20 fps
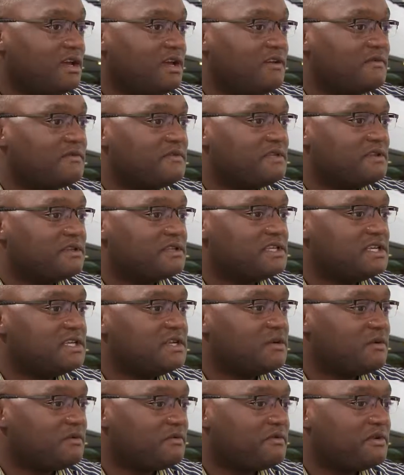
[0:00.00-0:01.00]
if the
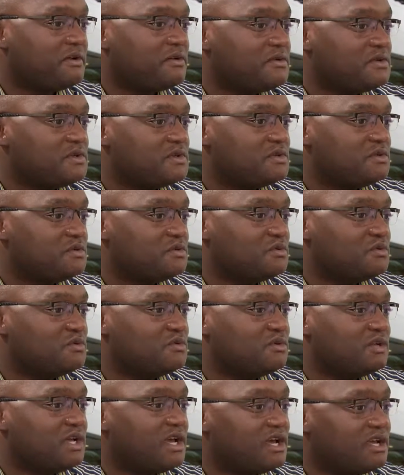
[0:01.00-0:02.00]
cereal fails,
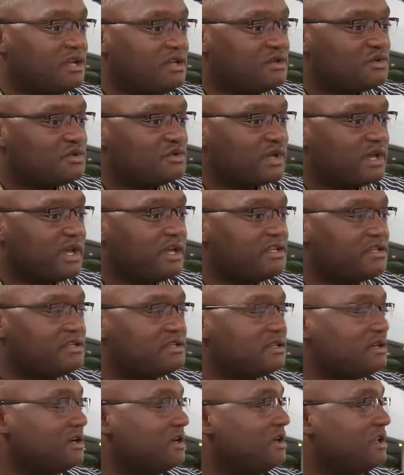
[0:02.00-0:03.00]
you're likely to
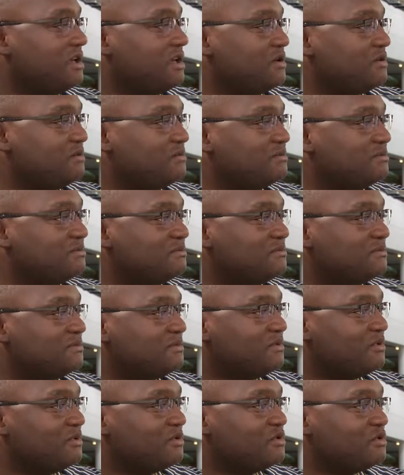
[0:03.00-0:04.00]
get a legume.
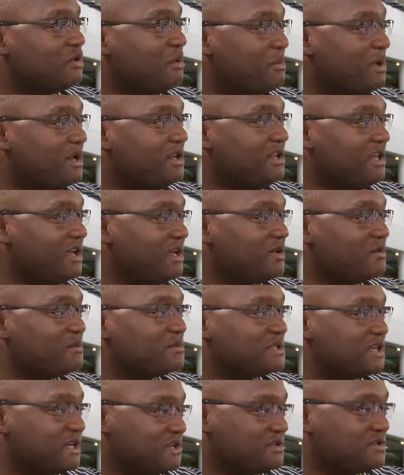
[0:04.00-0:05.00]
Normally,
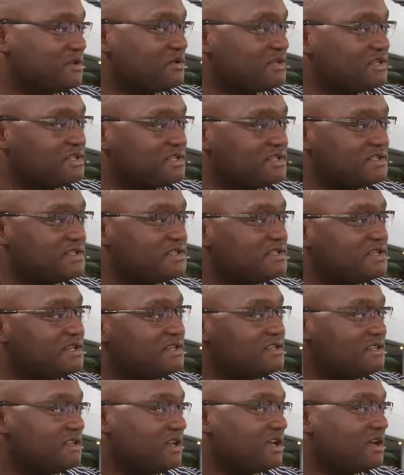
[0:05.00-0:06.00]
legumes are drought
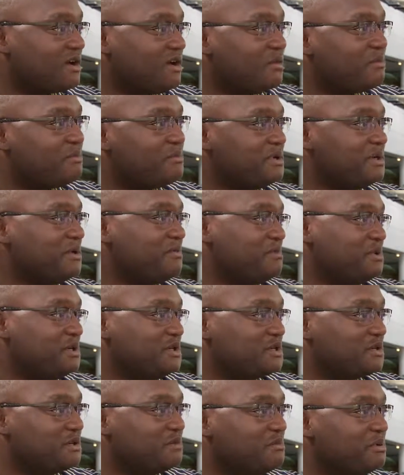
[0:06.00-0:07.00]
resistant, like cowpea,
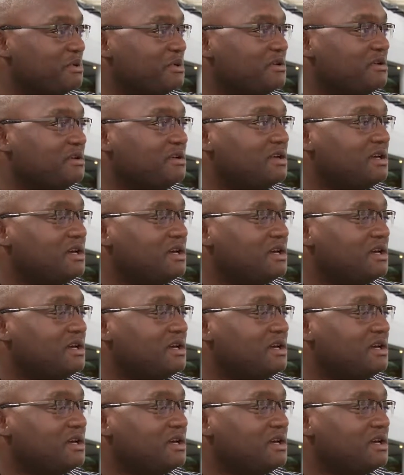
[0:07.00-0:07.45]
pigeon pea.